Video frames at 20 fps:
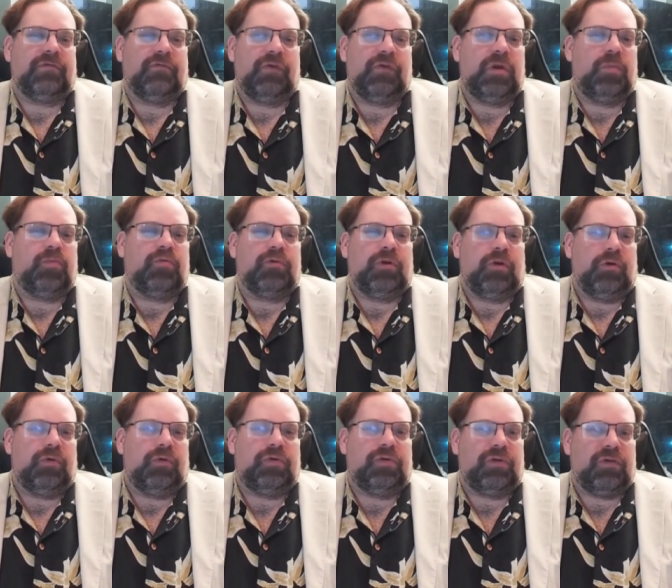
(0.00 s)

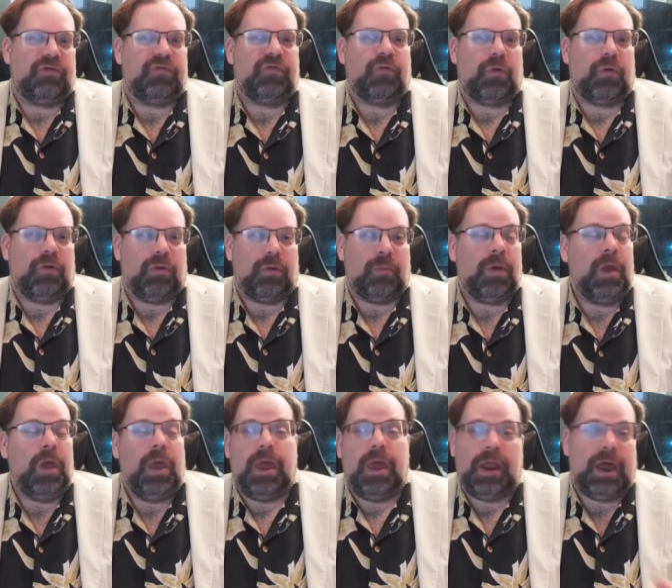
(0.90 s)
reproduce it for them.
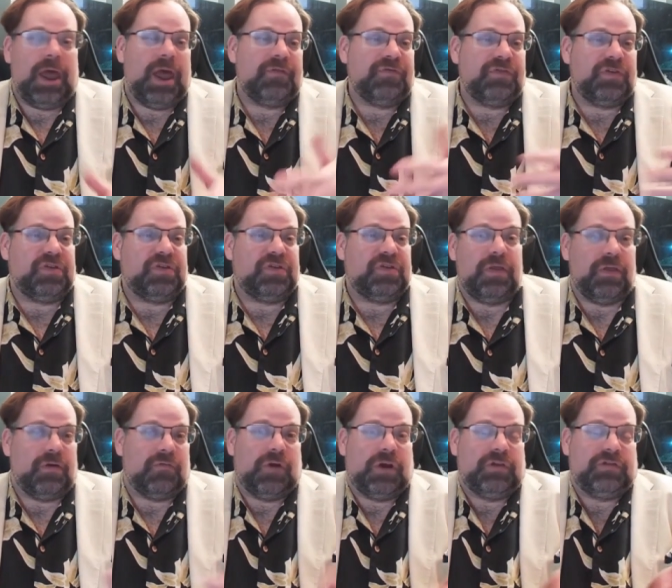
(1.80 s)
And I have to say
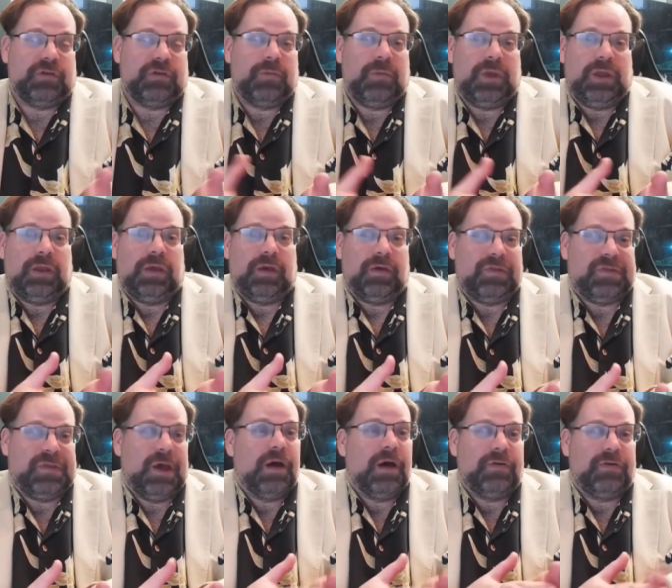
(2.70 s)
that Russian media
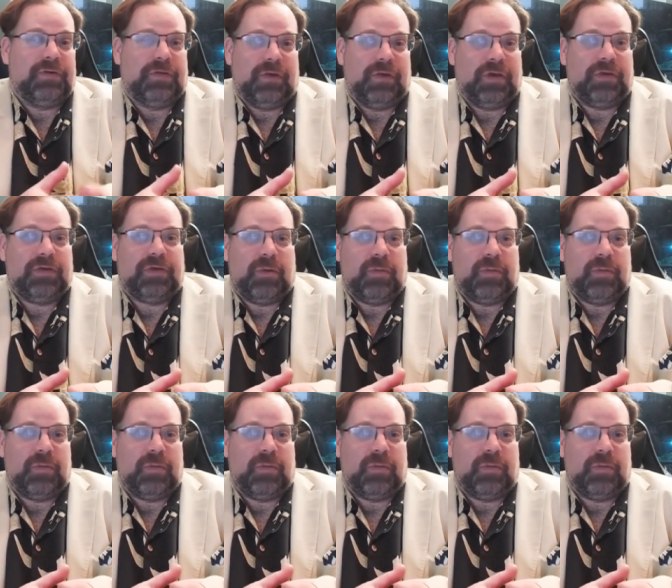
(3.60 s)
does this.